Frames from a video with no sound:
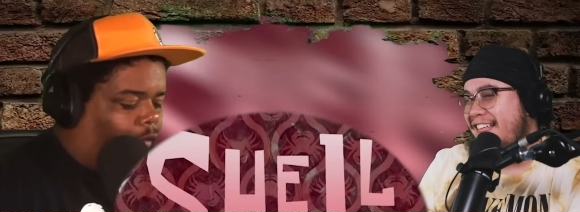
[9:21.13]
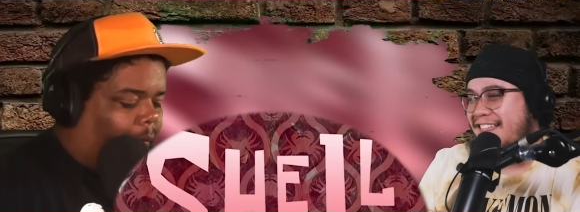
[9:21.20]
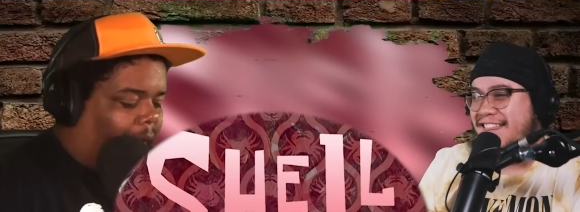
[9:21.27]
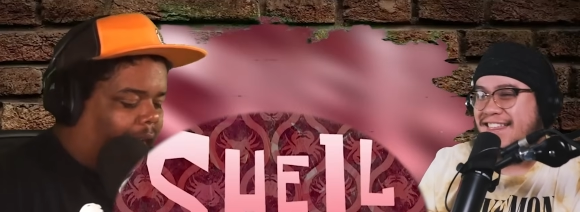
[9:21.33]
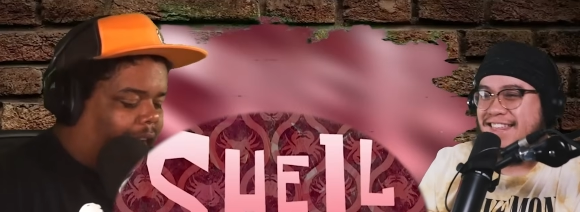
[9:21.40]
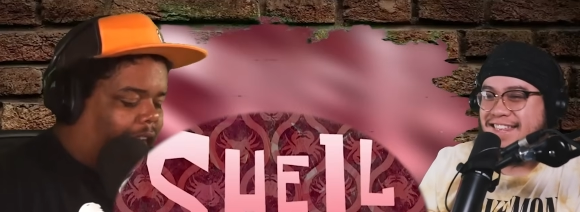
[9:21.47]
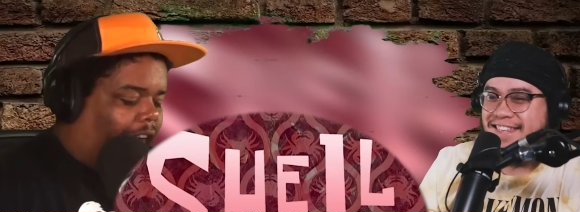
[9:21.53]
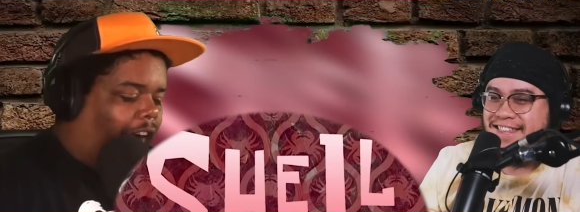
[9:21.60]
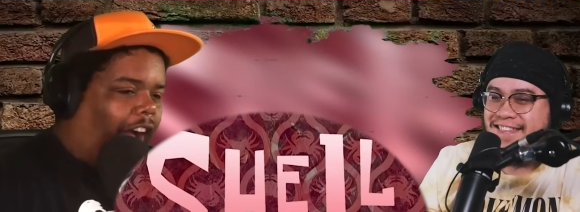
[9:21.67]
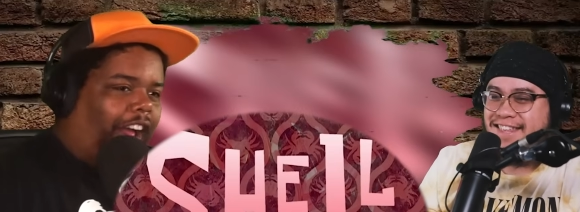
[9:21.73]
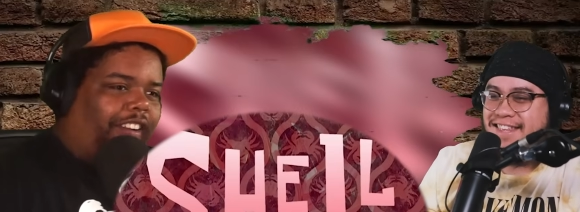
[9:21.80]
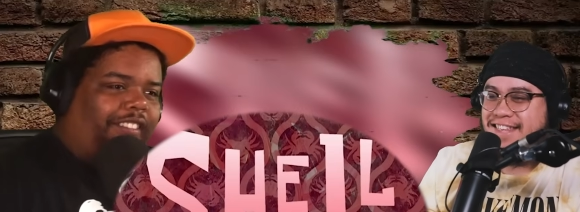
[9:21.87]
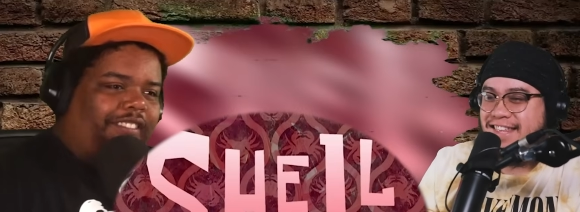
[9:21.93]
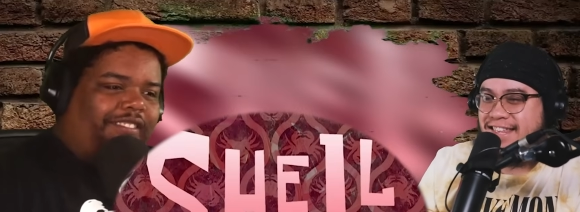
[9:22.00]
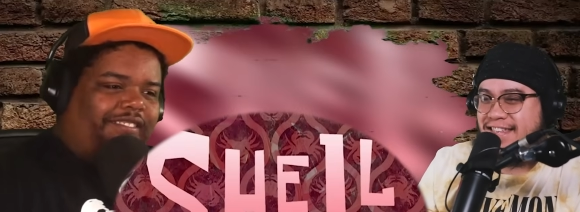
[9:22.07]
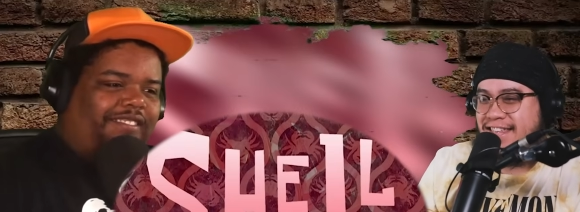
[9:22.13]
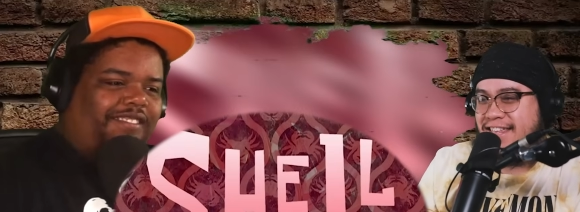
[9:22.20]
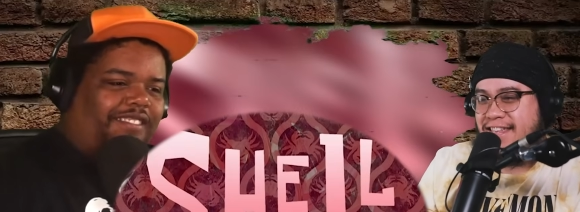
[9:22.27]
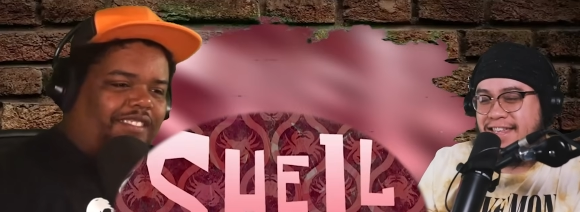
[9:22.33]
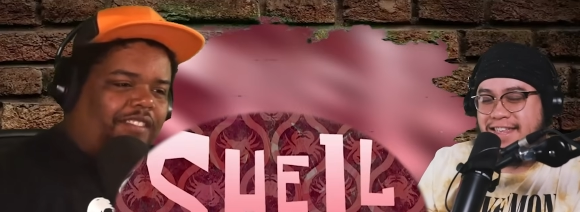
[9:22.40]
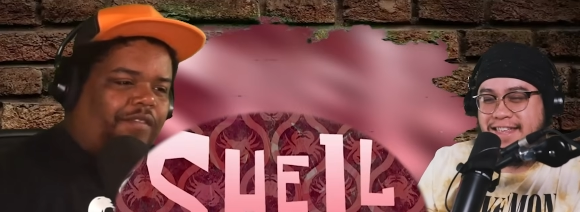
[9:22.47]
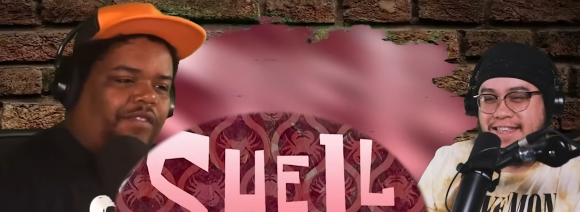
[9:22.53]
Speaker 1: Oh my God.
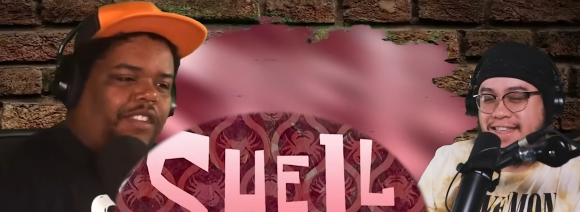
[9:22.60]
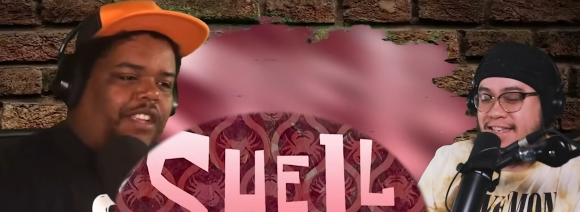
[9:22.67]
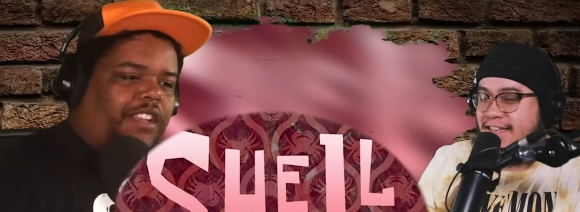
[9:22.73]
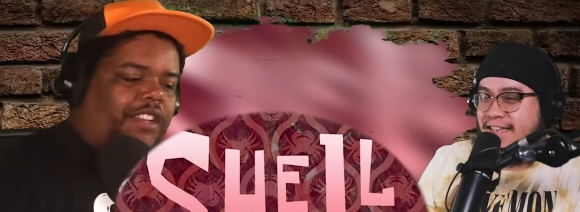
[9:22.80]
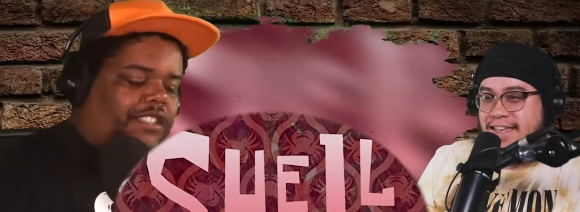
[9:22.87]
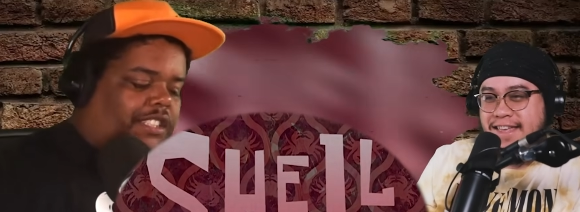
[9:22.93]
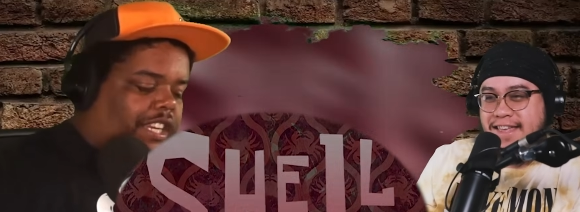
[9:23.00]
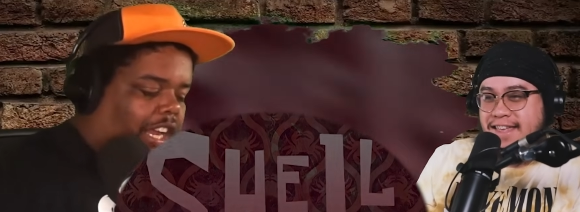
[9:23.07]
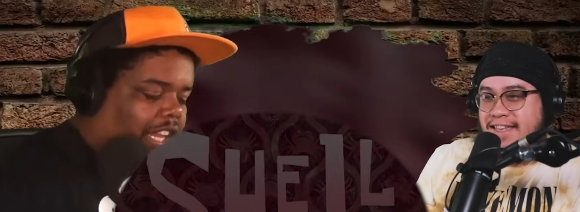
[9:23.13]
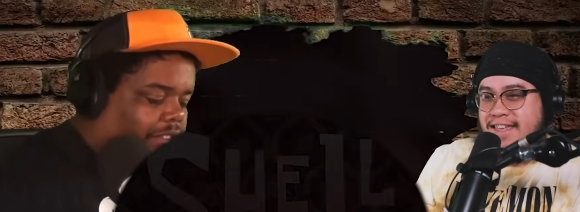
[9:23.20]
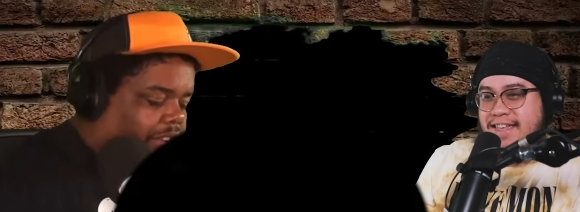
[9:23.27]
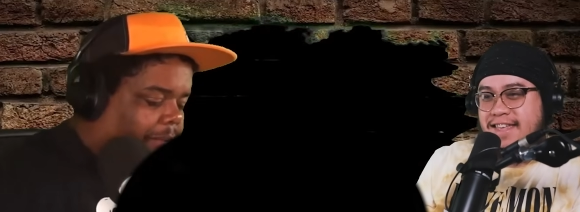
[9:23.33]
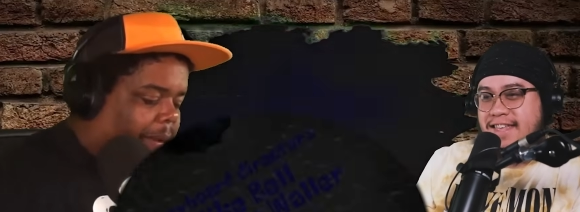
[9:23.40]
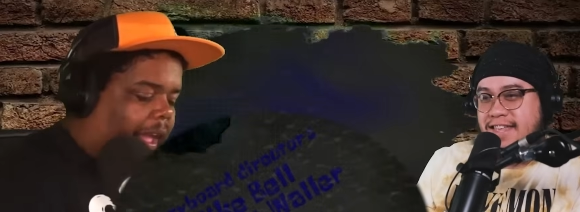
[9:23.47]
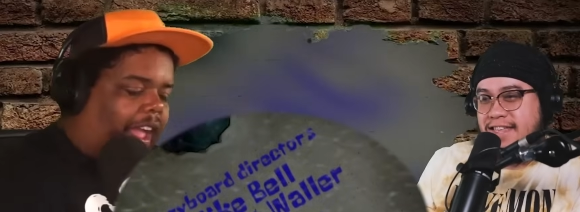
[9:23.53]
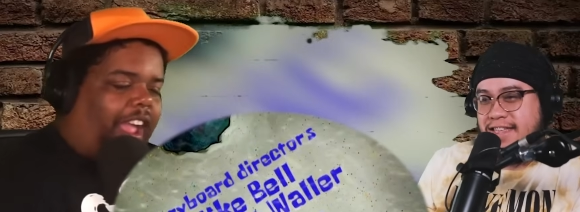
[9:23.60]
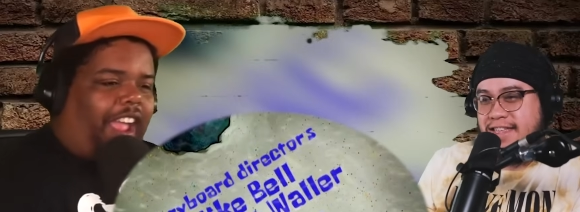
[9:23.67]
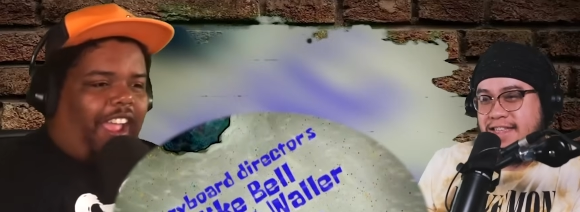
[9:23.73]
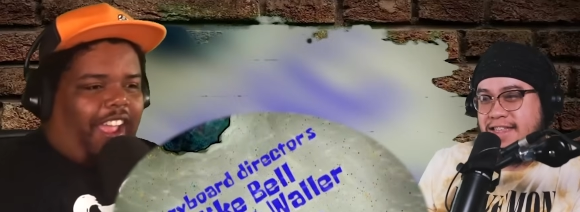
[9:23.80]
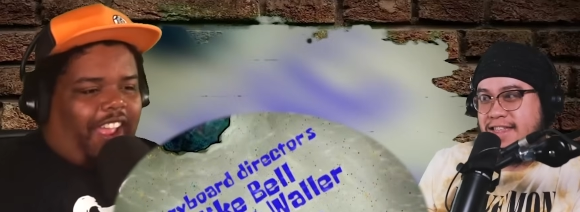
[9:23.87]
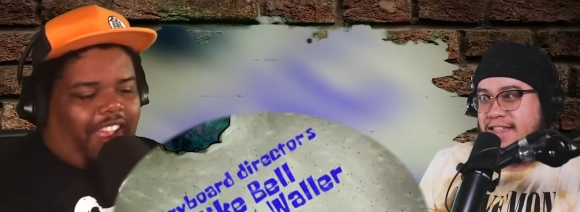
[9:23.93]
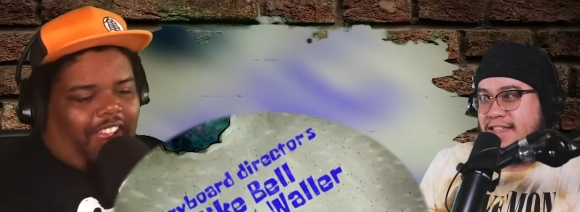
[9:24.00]
Shell of a
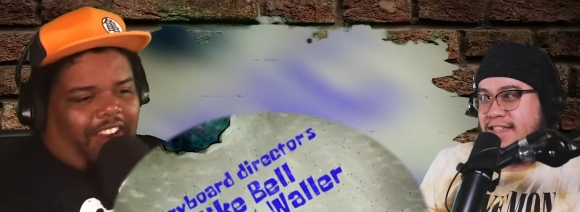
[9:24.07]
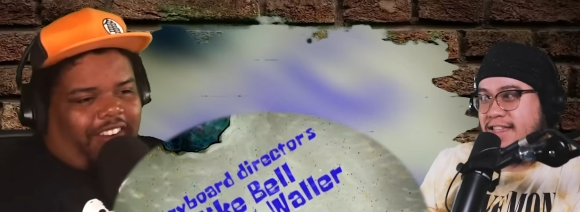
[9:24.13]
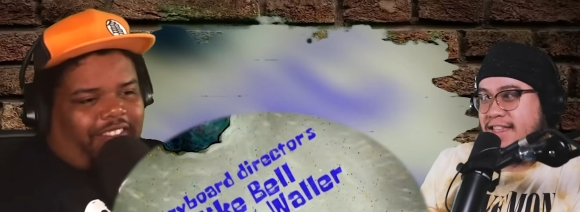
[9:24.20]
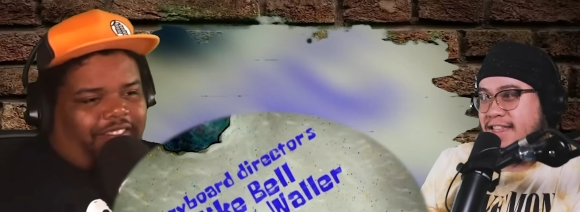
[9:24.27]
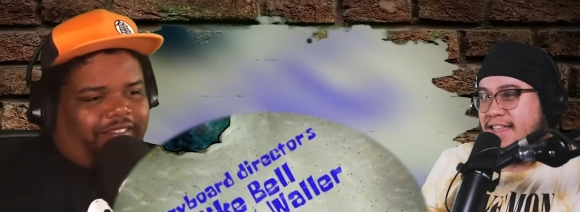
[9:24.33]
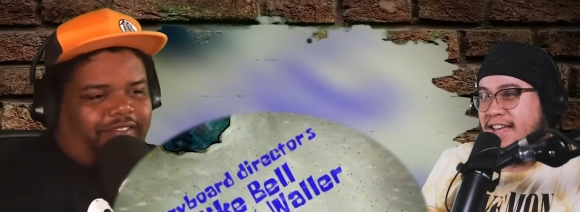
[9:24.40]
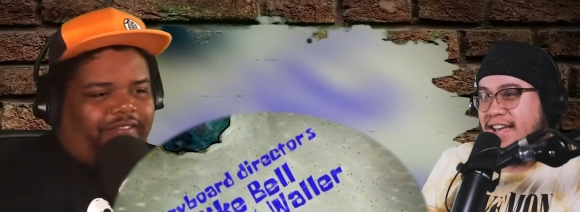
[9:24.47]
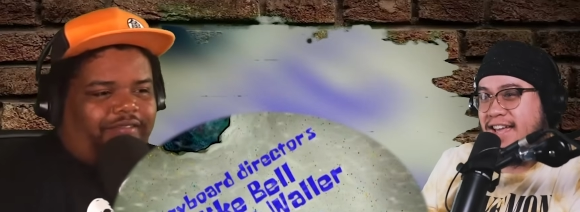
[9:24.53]
Man.